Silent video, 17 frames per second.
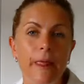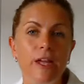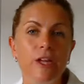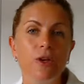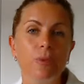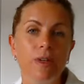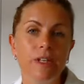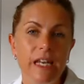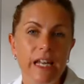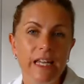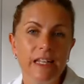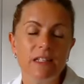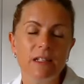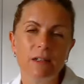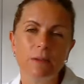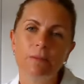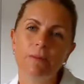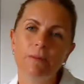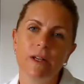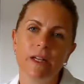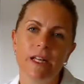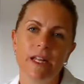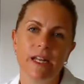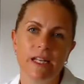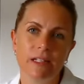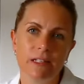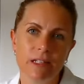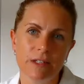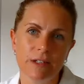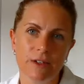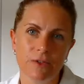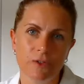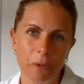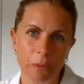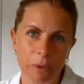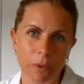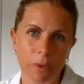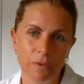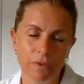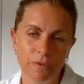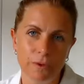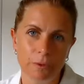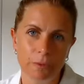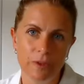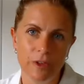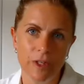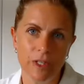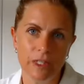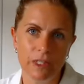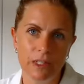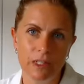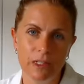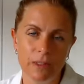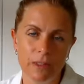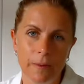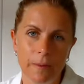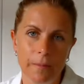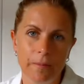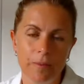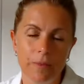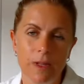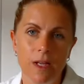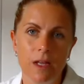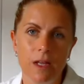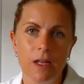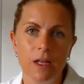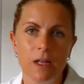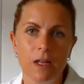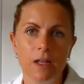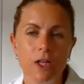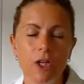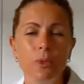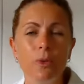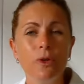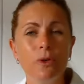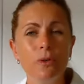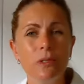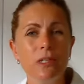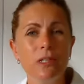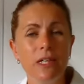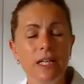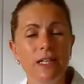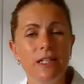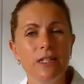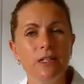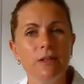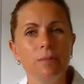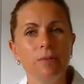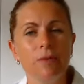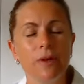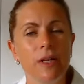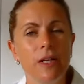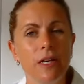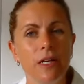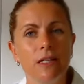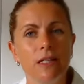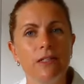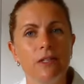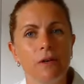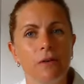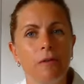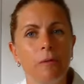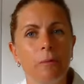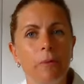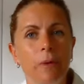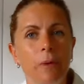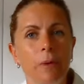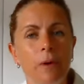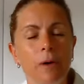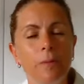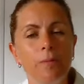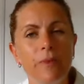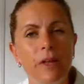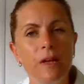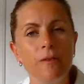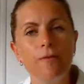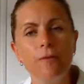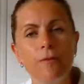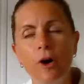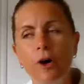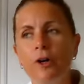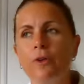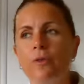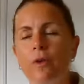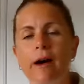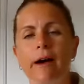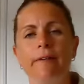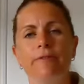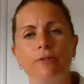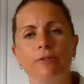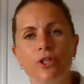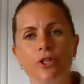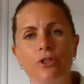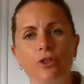Now, you would need to complete an incident report form for this. You would also need to complete an incident report if on arrival